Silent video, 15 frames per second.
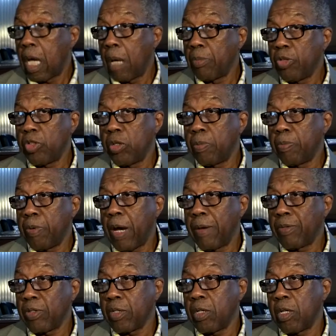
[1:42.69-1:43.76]
I'm sure
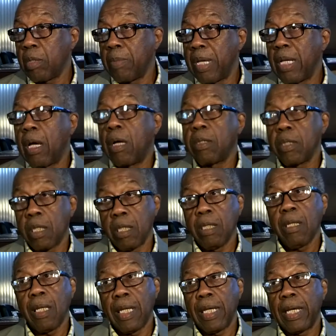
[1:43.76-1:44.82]
private security may cost a
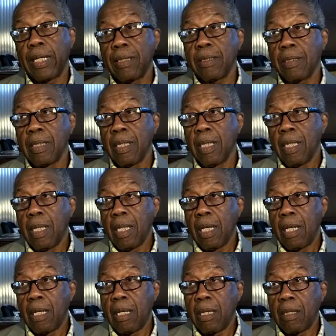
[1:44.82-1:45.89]
little less
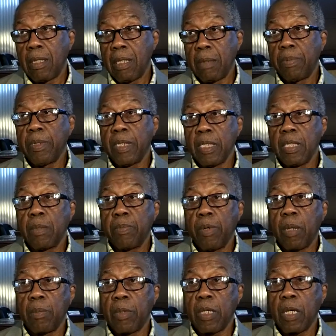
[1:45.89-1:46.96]
than the police
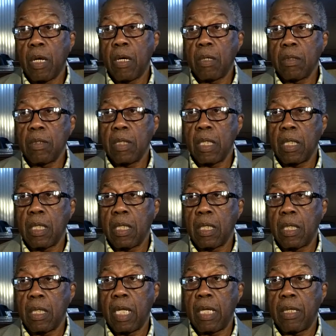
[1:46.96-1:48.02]
department costs, and
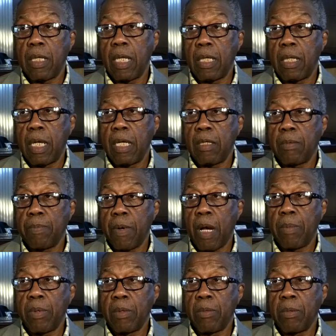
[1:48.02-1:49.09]
that's
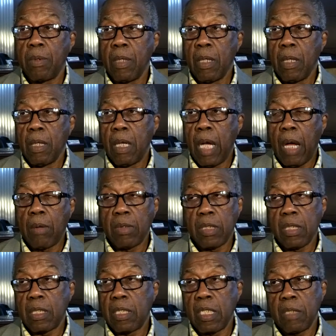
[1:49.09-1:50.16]
probably, I would
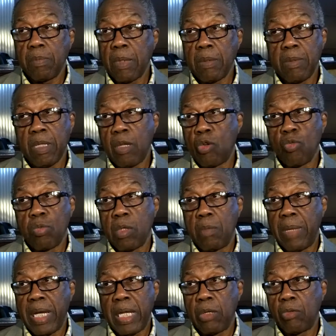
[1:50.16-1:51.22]
suggest, maybe the
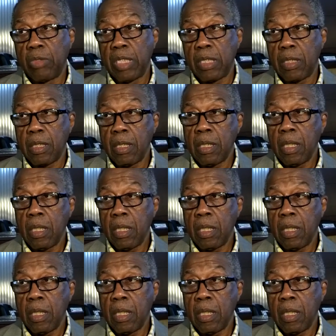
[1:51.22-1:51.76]
main reason.